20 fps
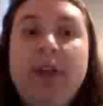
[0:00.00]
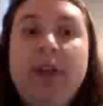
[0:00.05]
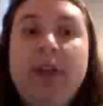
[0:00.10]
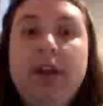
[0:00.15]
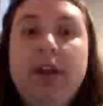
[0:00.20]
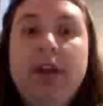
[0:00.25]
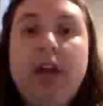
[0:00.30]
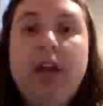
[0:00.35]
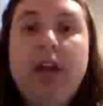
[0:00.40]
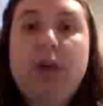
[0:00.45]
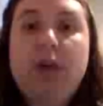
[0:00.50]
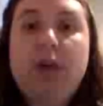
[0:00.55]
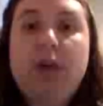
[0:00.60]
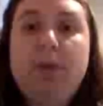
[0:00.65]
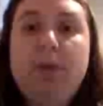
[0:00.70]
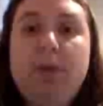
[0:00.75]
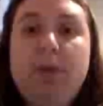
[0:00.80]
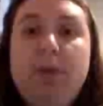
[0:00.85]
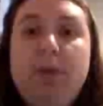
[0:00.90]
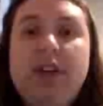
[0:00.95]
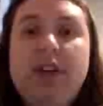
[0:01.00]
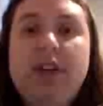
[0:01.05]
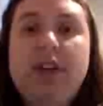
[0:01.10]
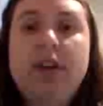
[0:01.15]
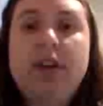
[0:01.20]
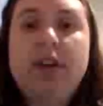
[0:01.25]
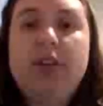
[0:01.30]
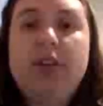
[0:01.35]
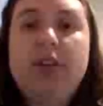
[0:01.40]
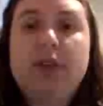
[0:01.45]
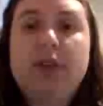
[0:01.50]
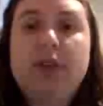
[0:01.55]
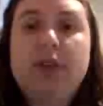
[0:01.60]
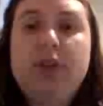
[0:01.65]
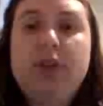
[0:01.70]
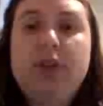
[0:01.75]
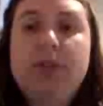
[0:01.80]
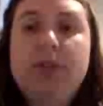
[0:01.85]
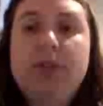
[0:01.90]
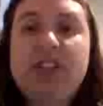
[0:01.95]
At one point, the Doctor used
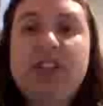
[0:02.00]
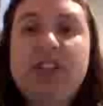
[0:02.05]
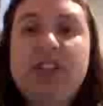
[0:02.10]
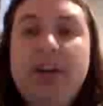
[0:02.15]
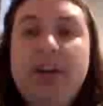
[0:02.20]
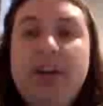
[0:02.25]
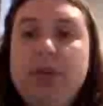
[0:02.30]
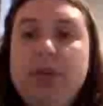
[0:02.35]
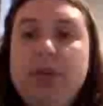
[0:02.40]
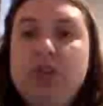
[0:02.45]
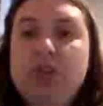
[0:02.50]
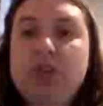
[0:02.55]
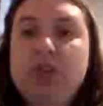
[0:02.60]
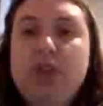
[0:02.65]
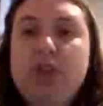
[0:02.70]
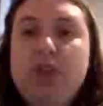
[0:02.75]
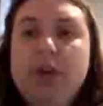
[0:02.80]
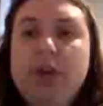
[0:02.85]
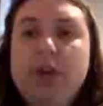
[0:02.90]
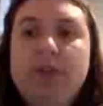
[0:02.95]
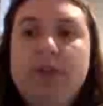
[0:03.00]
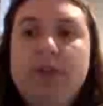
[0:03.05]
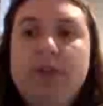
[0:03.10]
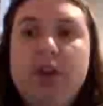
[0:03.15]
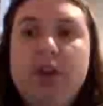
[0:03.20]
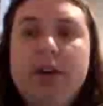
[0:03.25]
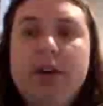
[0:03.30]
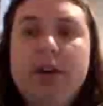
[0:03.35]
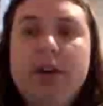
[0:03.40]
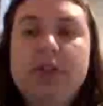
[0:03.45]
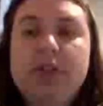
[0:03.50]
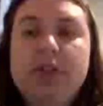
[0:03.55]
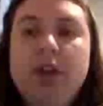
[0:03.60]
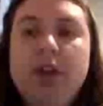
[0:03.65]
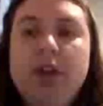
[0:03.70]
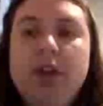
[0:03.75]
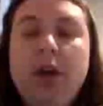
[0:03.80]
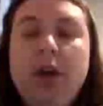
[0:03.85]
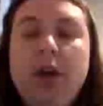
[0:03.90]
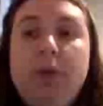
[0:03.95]
his title Sir Doctor of TARDIS,
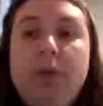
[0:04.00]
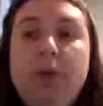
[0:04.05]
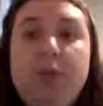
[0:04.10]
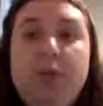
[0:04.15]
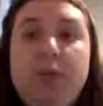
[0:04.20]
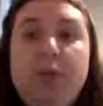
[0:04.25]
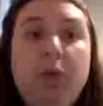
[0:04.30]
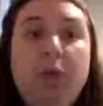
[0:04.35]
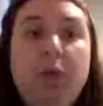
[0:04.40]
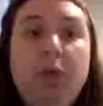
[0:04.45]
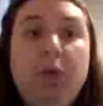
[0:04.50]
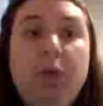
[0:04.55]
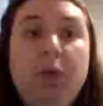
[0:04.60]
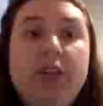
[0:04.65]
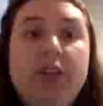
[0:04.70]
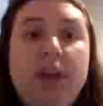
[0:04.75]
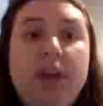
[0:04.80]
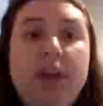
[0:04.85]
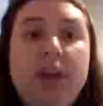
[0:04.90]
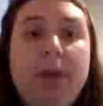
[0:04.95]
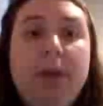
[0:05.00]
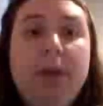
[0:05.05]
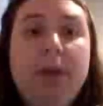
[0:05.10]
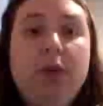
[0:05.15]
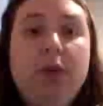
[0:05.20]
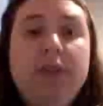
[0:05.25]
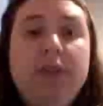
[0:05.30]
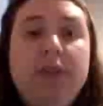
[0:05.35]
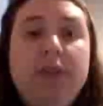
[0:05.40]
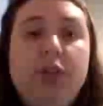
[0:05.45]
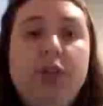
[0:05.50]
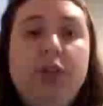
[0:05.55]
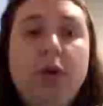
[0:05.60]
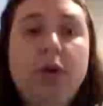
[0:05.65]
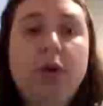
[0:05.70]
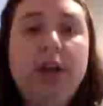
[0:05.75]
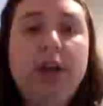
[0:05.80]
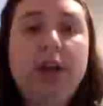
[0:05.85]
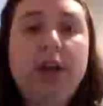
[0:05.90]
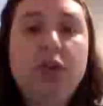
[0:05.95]
which had been awarded to him by Queen Victoria in
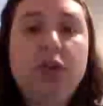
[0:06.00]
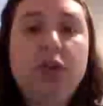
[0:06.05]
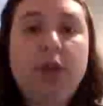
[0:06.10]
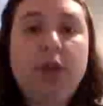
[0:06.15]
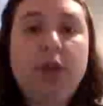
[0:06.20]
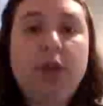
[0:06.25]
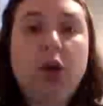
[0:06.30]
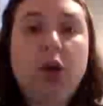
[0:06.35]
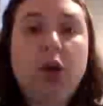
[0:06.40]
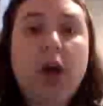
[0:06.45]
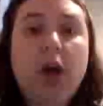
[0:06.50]
Tooth and Claw.